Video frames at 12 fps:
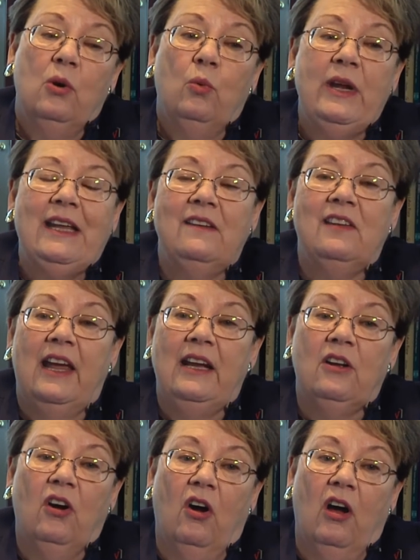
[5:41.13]
we
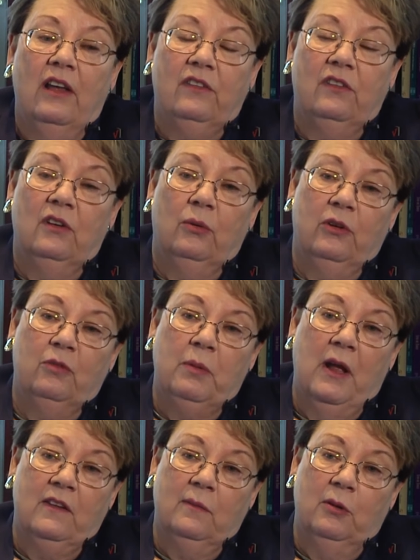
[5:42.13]
contain costs in a
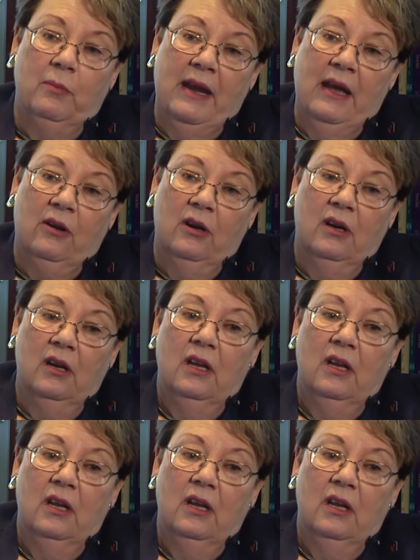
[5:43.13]
responsible manner,